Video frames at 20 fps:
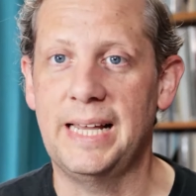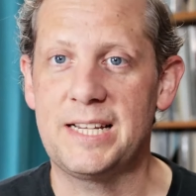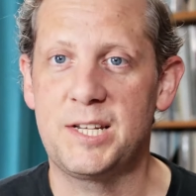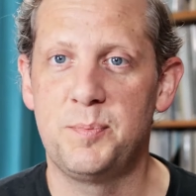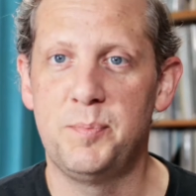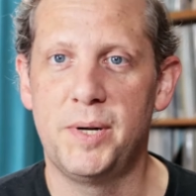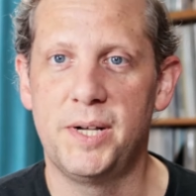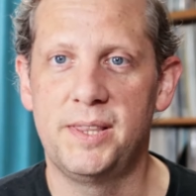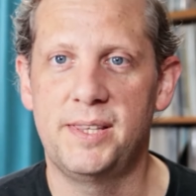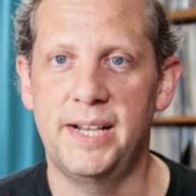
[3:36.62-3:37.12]

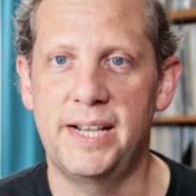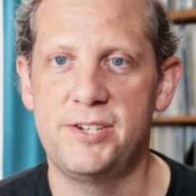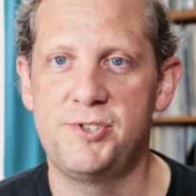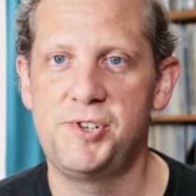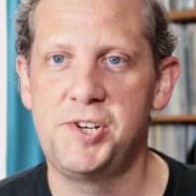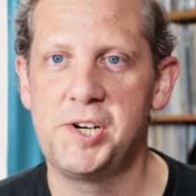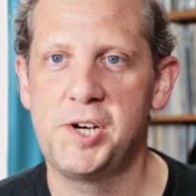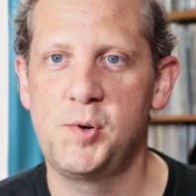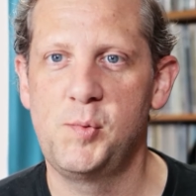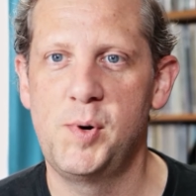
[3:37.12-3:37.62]
last month I
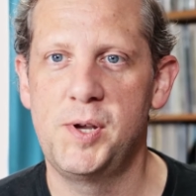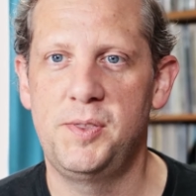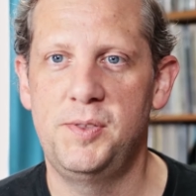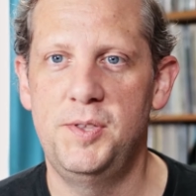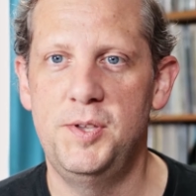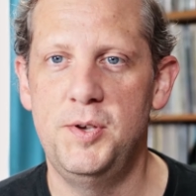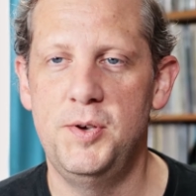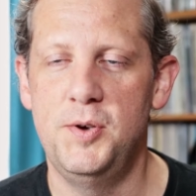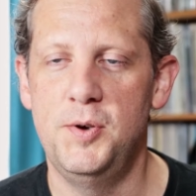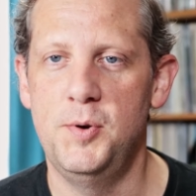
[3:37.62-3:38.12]
shared
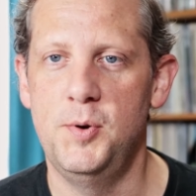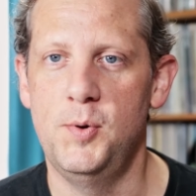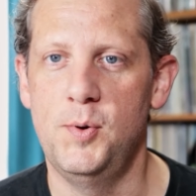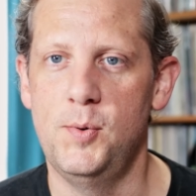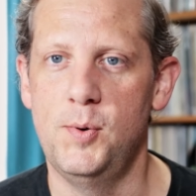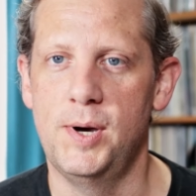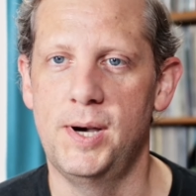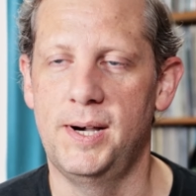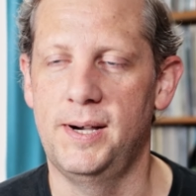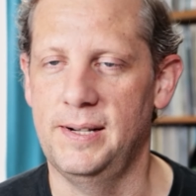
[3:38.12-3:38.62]
with
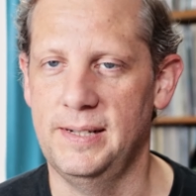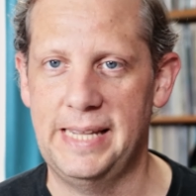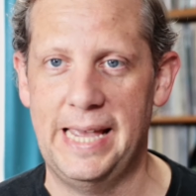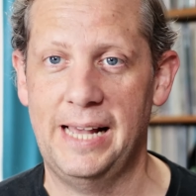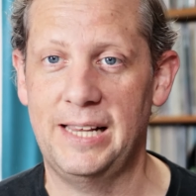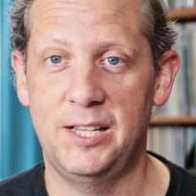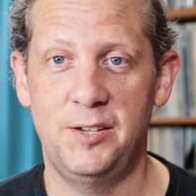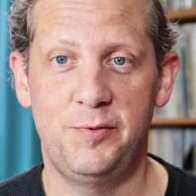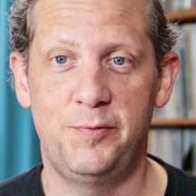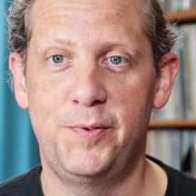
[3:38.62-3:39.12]
you
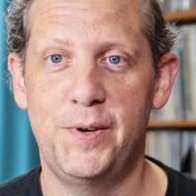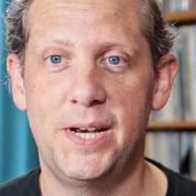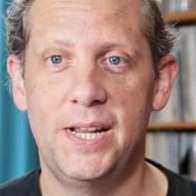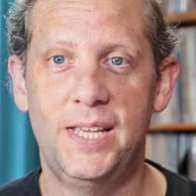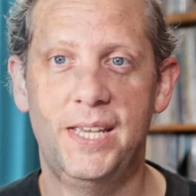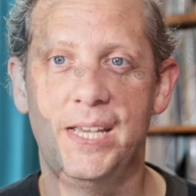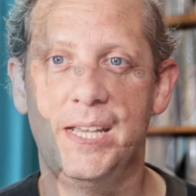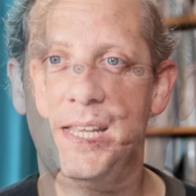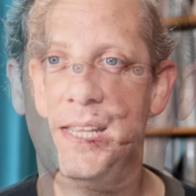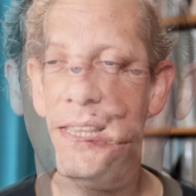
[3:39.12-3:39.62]
Kelly
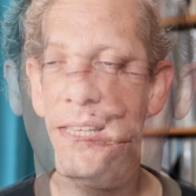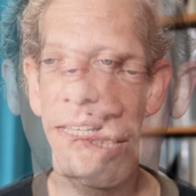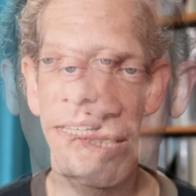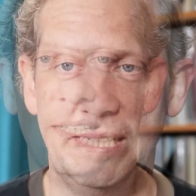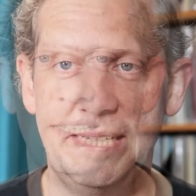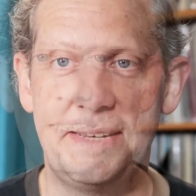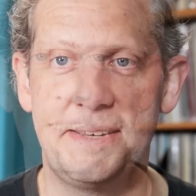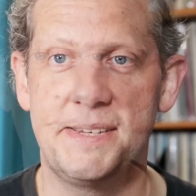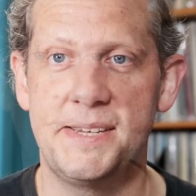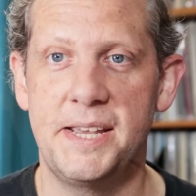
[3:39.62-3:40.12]
Finnegan, the
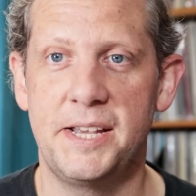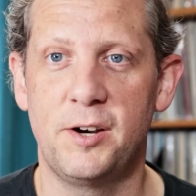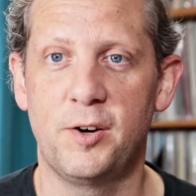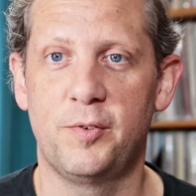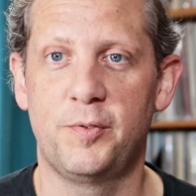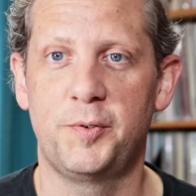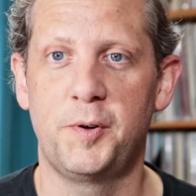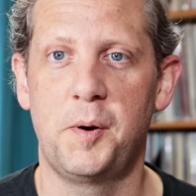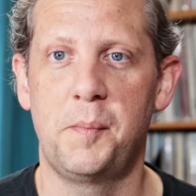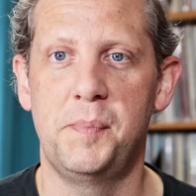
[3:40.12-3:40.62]
lead singer
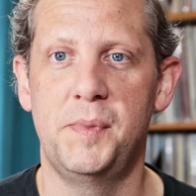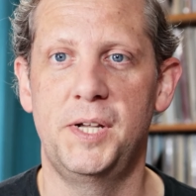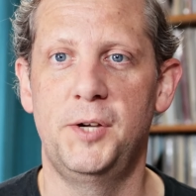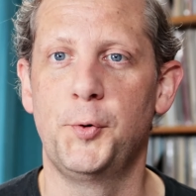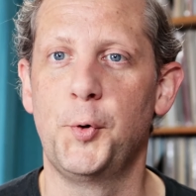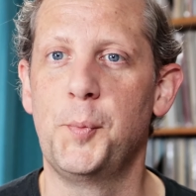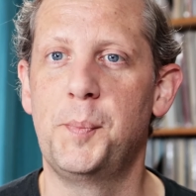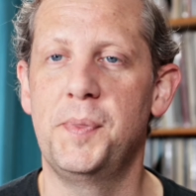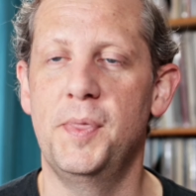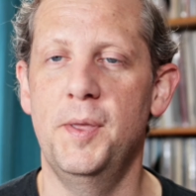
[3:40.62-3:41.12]
from the
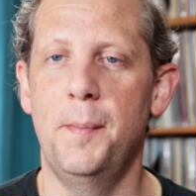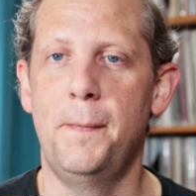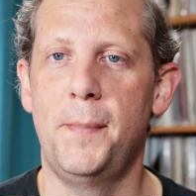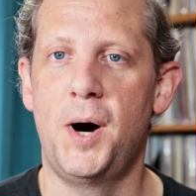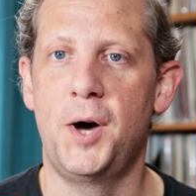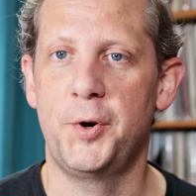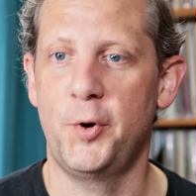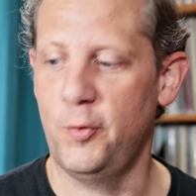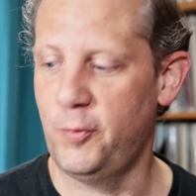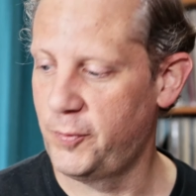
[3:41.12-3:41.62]
group The
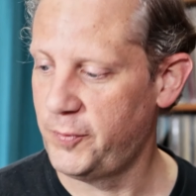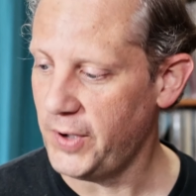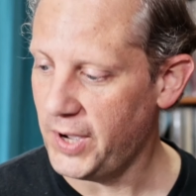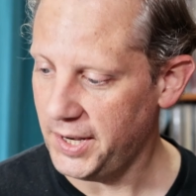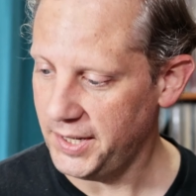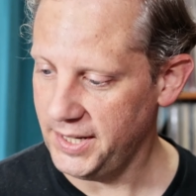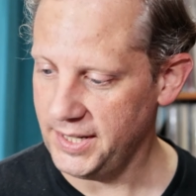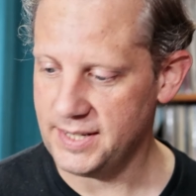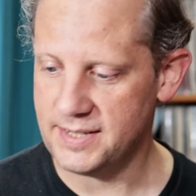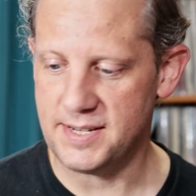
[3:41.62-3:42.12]

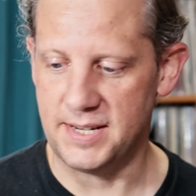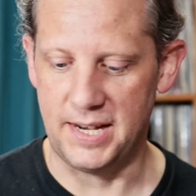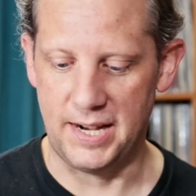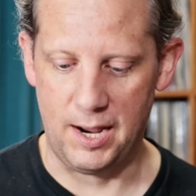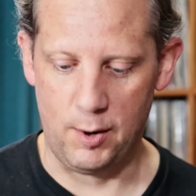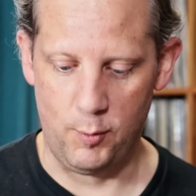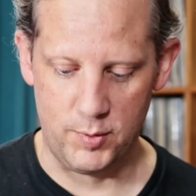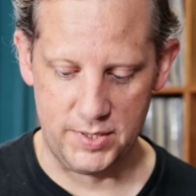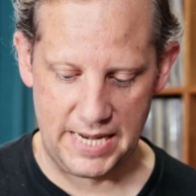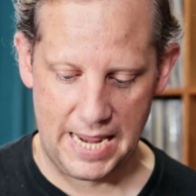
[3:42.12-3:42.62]
Monophonics, and
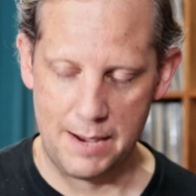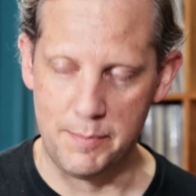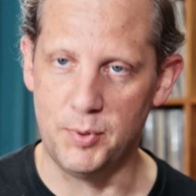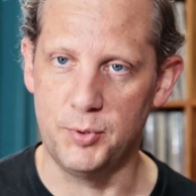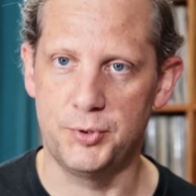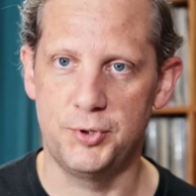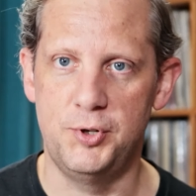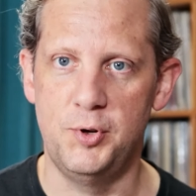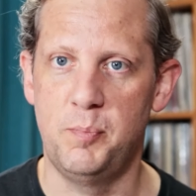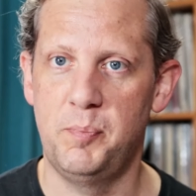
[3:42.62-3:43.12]
I was
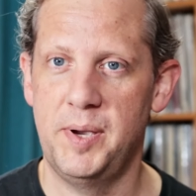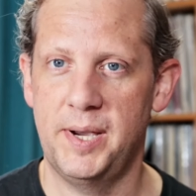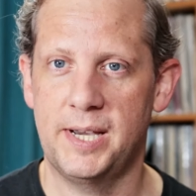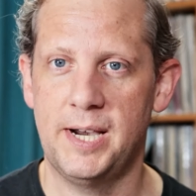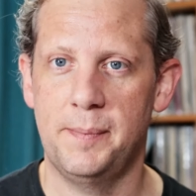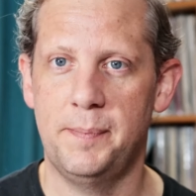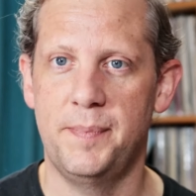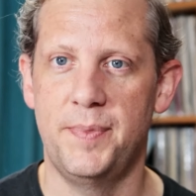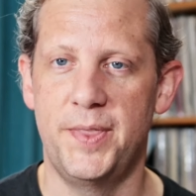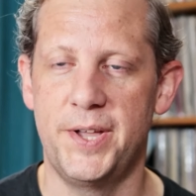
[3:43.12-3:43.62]
able to pick
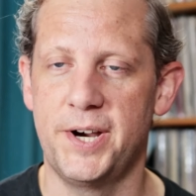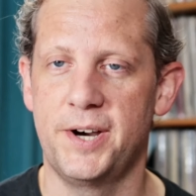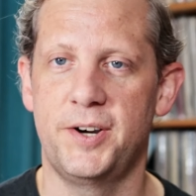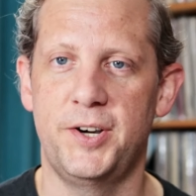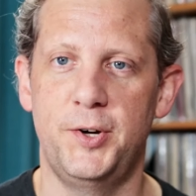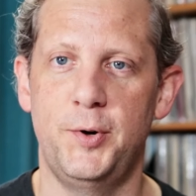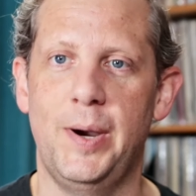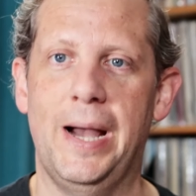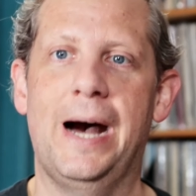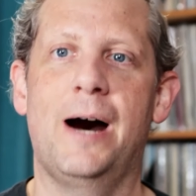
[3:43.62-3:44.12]
up their
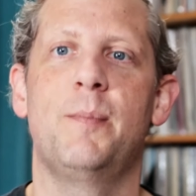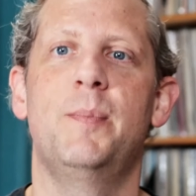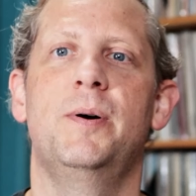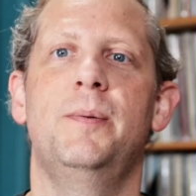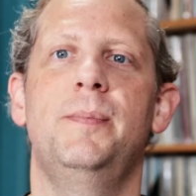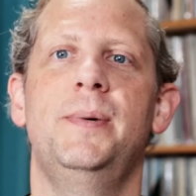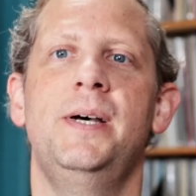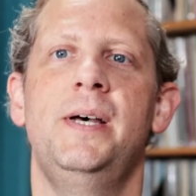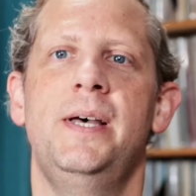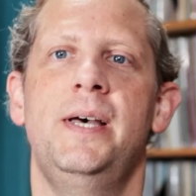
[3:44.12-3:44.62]
new
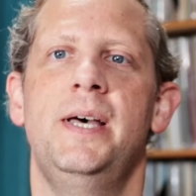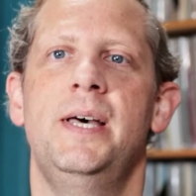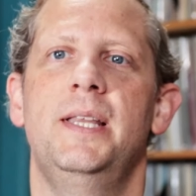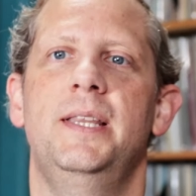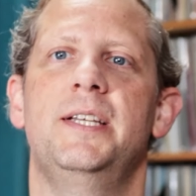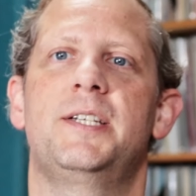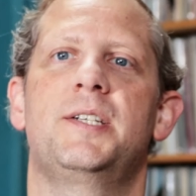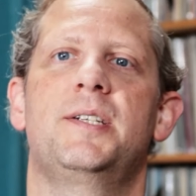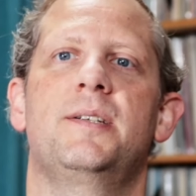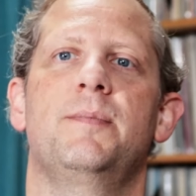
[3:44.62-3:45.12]
album
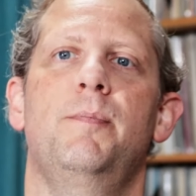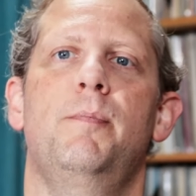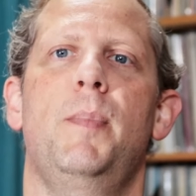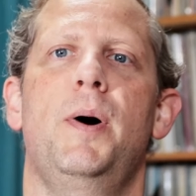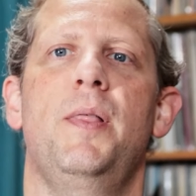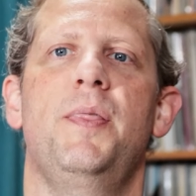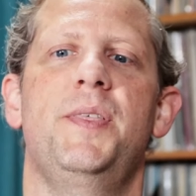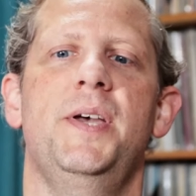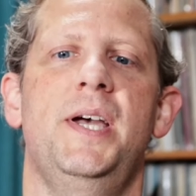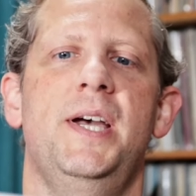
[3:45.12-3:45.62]
this
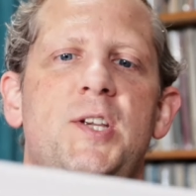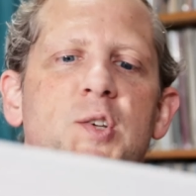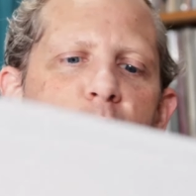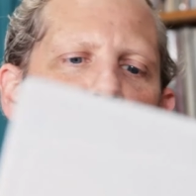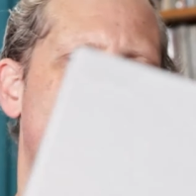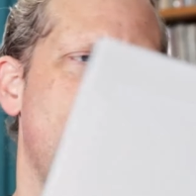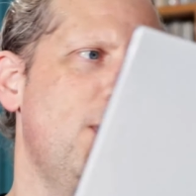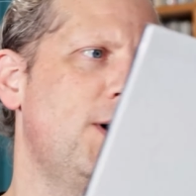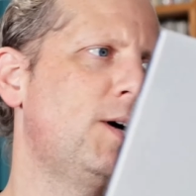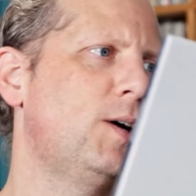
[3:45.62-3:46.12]
month as
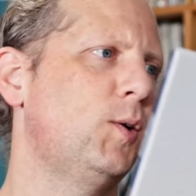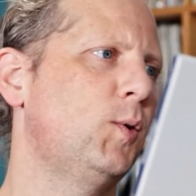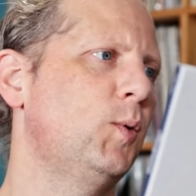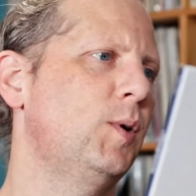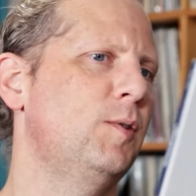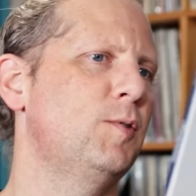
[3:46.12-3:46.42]
well.